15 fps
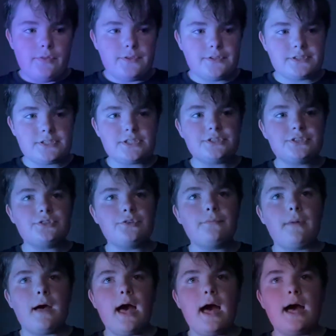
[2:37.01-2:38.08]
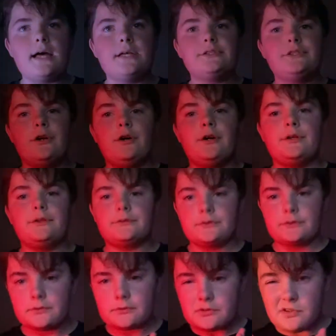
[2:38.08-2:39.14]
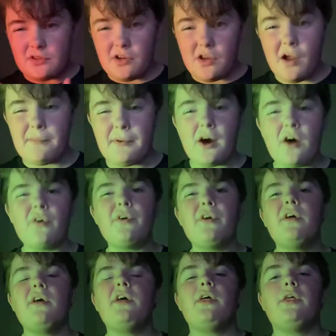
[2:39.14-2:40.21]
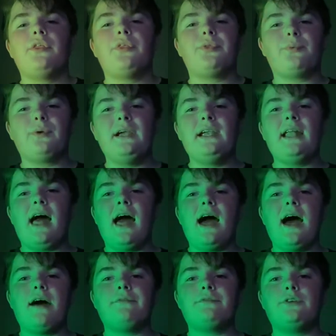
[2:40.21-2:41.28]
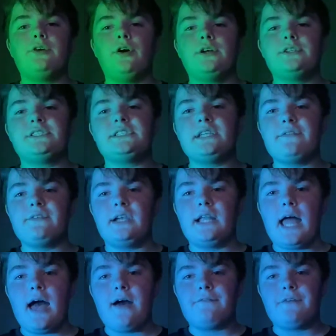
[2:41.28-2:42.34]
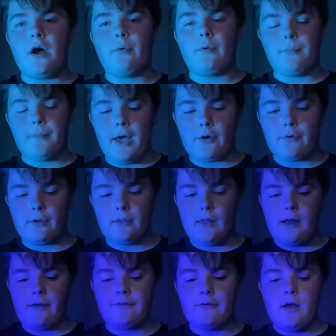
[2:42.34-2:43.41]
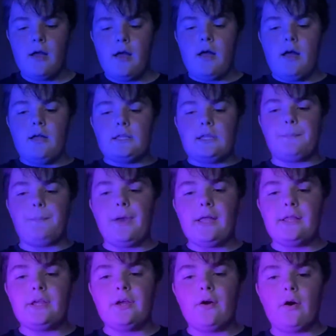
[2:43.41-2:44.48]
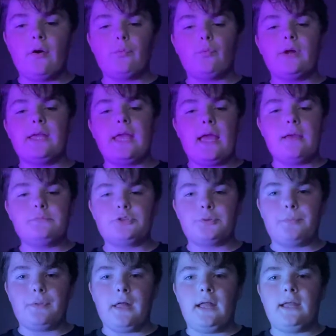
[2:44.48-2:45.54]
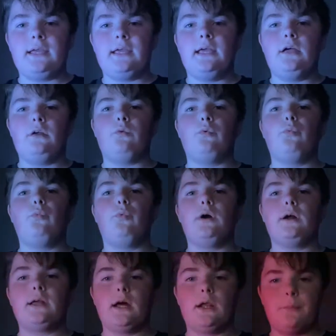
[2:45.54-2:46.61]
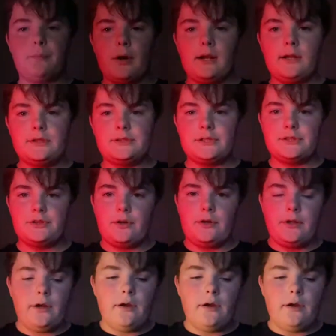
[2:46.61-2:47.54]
The system has about 3.5 to 7.5 hour battery life, depending on what games you're playing and what kind of brightness is on it.